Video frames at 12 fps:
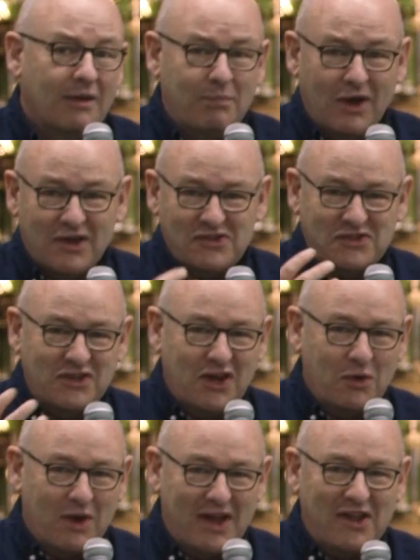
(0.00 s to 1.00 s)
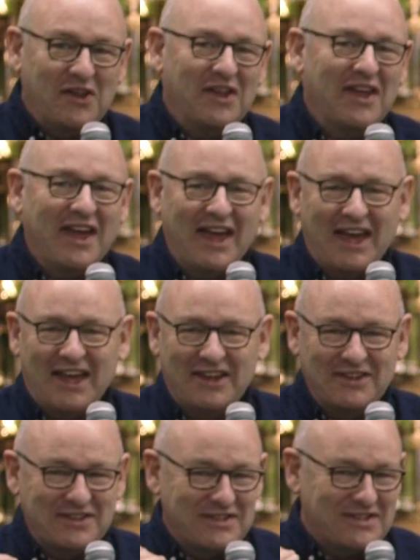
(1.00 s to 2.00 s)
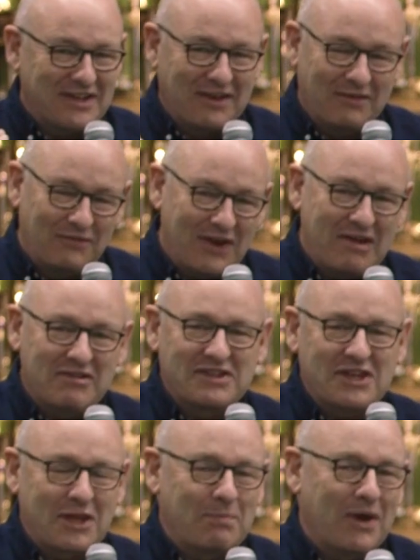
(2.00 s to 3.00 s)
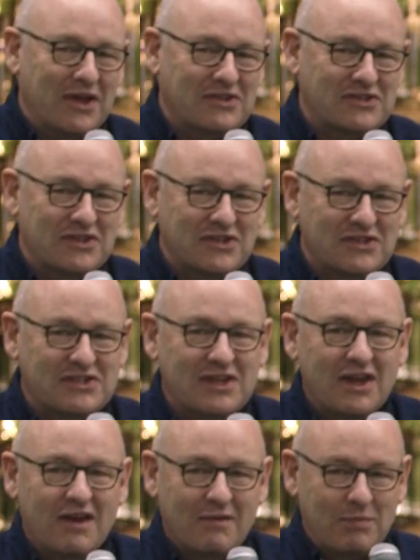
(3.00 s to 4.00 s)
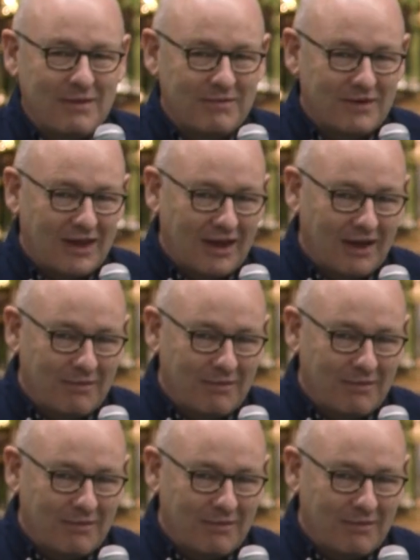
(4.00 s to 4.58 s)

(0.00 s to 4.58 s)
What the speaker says: Pastor Noel, and various other pastors have been